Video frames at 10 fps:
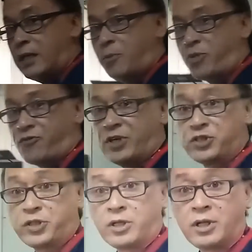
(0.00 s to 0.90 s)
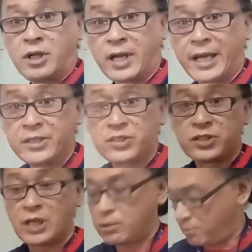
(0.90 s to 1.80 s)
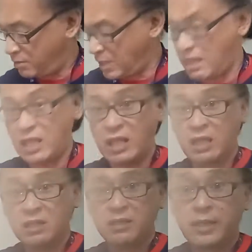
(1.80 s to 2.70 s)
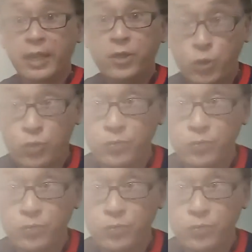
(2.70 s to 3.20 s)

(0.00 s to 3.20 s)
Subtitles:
professional lights can do.